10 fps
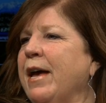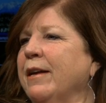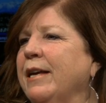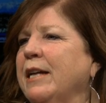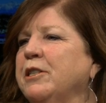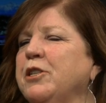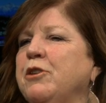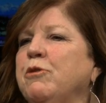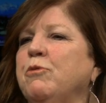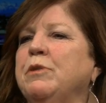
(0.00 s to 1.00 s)
that gets
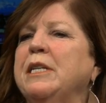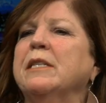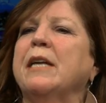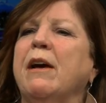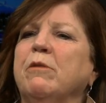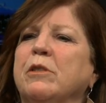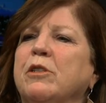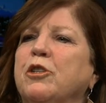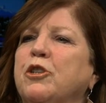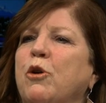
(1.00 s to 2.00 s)
you discounts
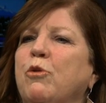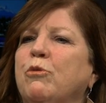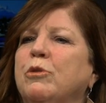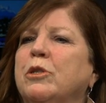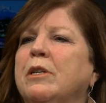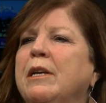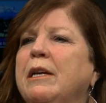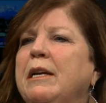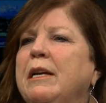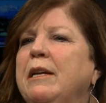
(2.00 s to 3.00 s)
to shows.
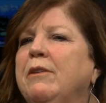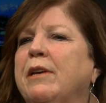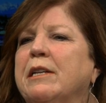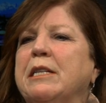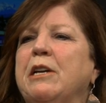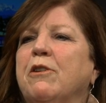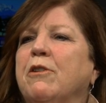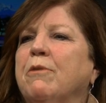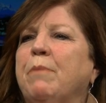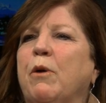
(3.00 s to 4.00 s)
You get to
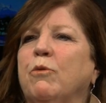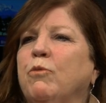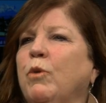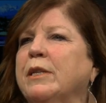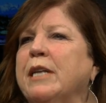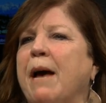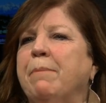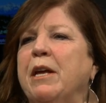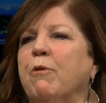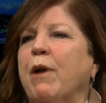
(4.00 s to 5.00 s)
hear about what's
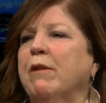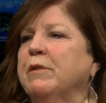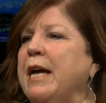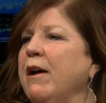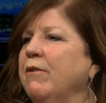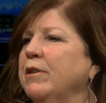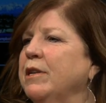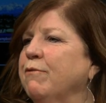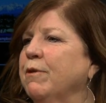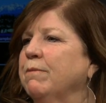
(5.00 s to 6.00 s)
happening around town, the
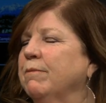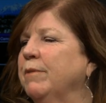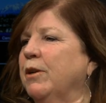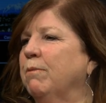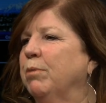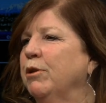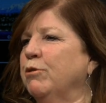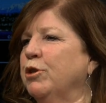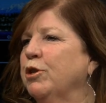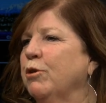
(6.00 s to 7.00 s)
different, you know,
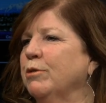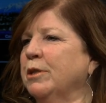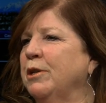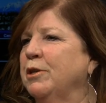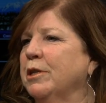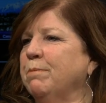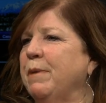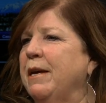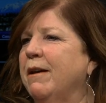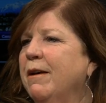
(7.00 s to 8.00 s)
blues shows, and just
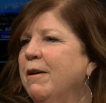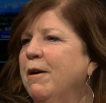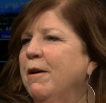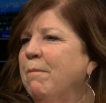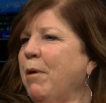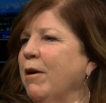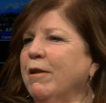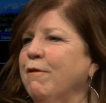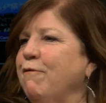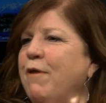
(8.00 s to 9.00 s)
be part
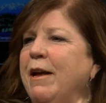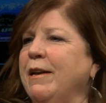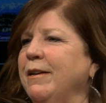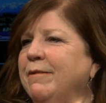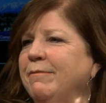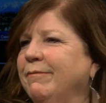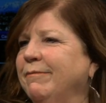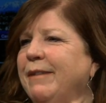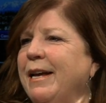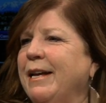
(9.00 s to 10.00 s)
of the fun
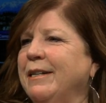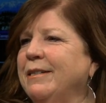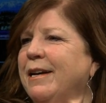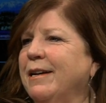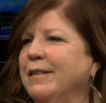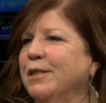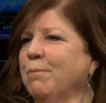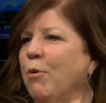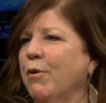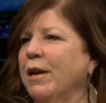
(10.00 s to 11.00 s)
and
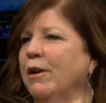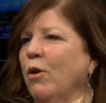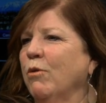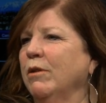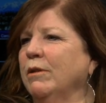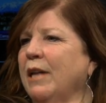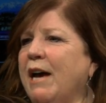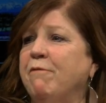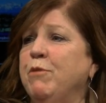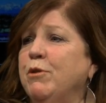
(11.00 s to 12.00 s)
supporting local
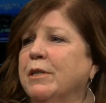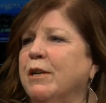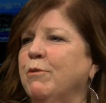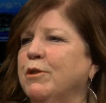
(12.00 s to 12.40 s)
live music,